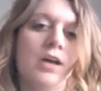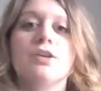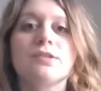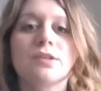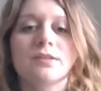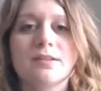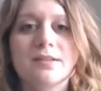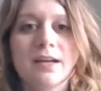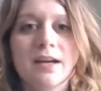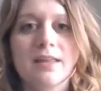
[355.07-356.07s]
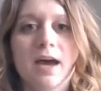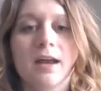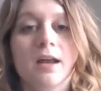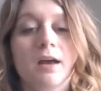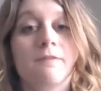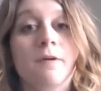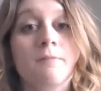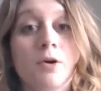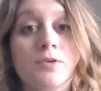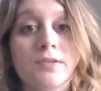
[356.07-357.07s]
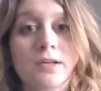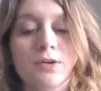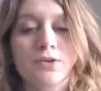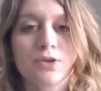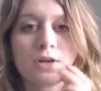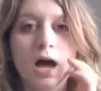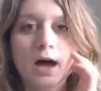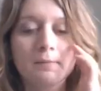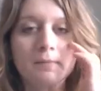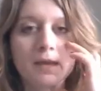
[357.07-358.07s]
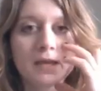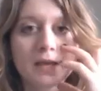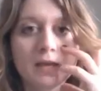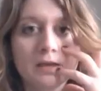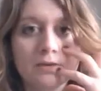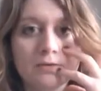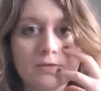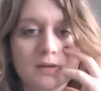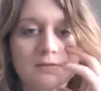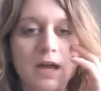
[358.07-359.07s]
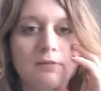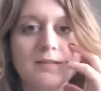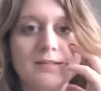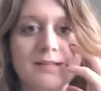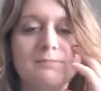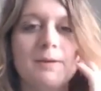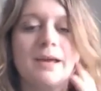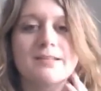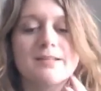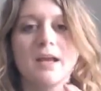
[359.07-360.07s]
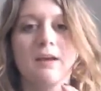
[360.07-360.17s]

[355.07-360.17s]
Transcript: you'll start to see that for most singers, you're not making use of that resonant space.